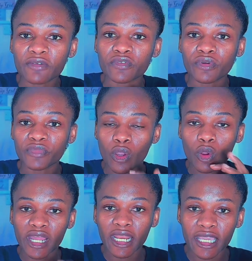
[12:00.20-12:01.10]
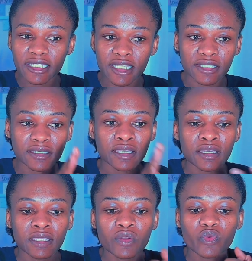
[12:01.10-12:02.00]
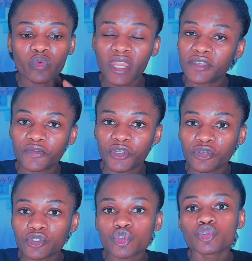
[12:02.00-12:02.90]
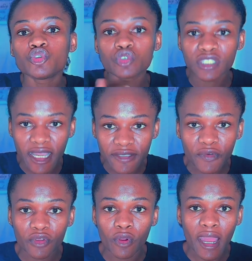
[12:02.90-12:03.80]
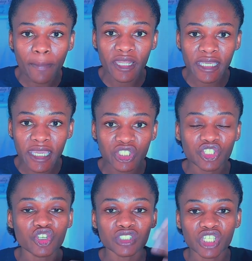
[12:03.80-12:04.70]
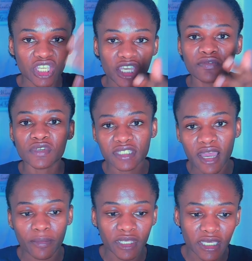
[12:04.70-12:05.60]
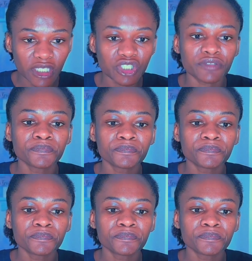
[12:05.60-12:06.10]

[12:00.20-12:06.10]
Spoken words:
from the organizers ready for you to use that for your application, your Schengen visa application.